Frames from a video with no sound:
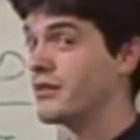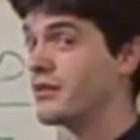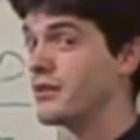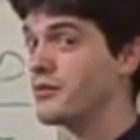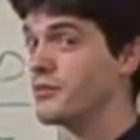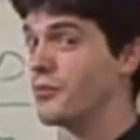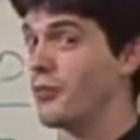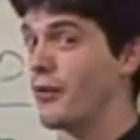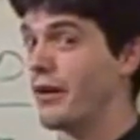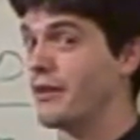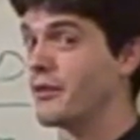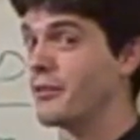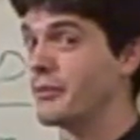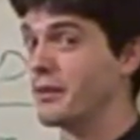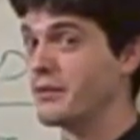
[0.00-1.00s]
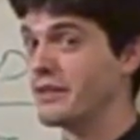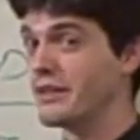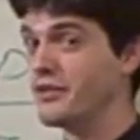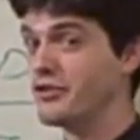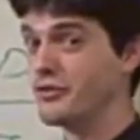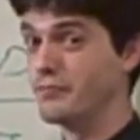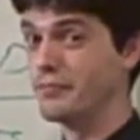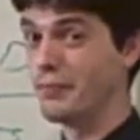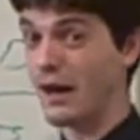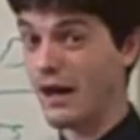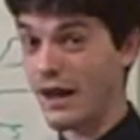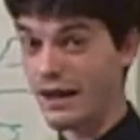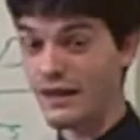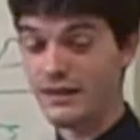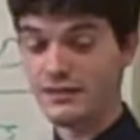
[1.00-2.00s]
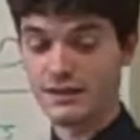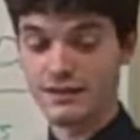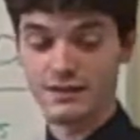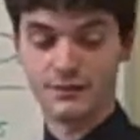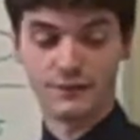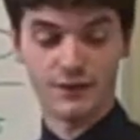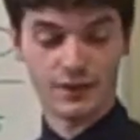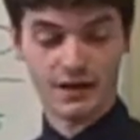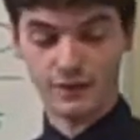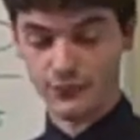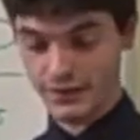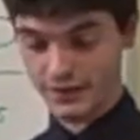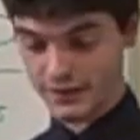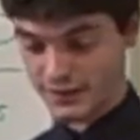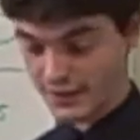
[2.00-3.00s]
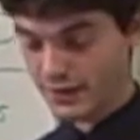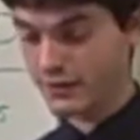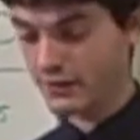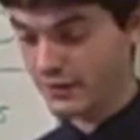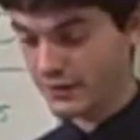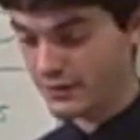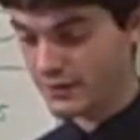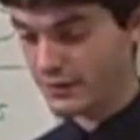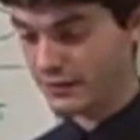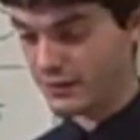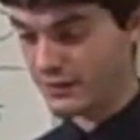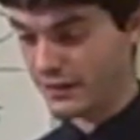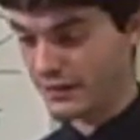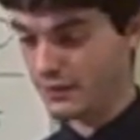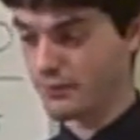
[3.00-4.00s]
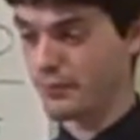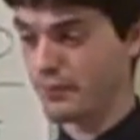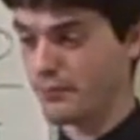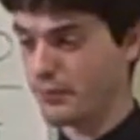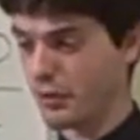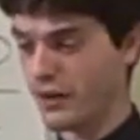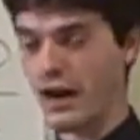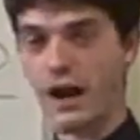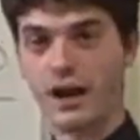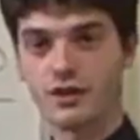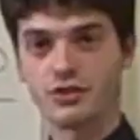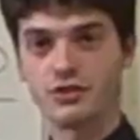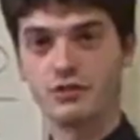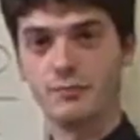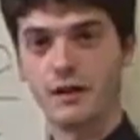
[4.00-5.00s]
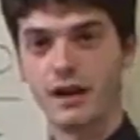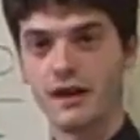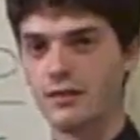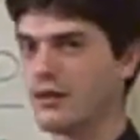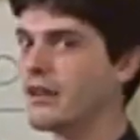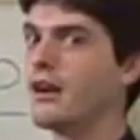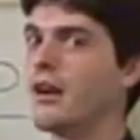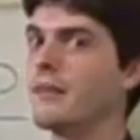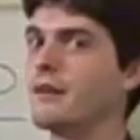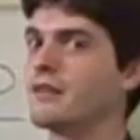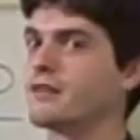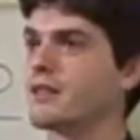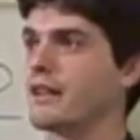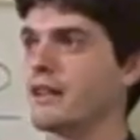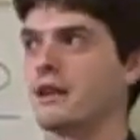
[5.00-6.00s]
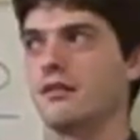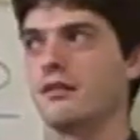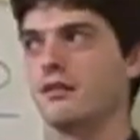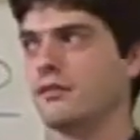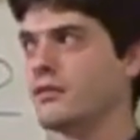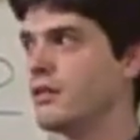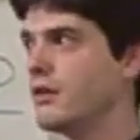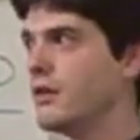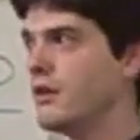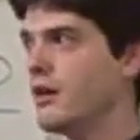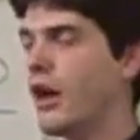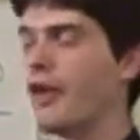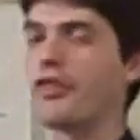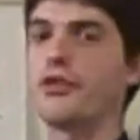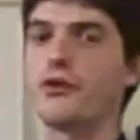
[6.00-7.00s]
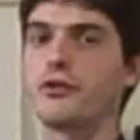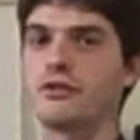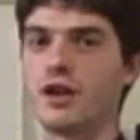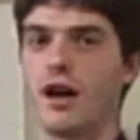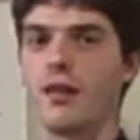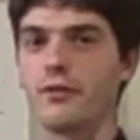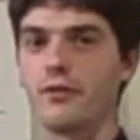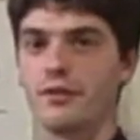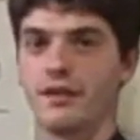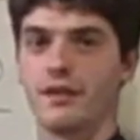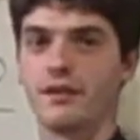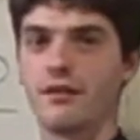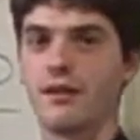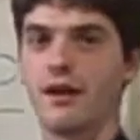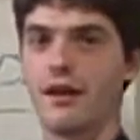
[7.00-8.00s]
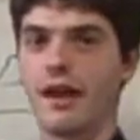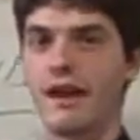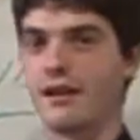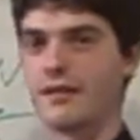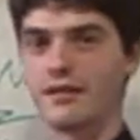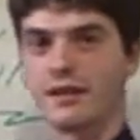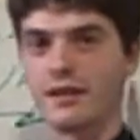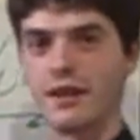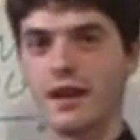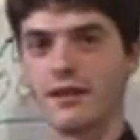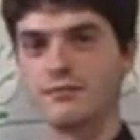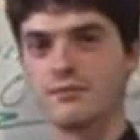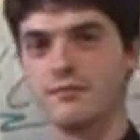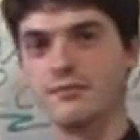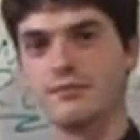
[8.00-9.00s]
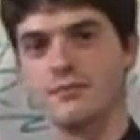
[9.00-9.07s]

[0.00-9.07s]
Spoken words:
There's one they're building in Dubai that's fucking ridiculous. Like the Burj Dubai. Look it up. It's like a third taller than anything yet.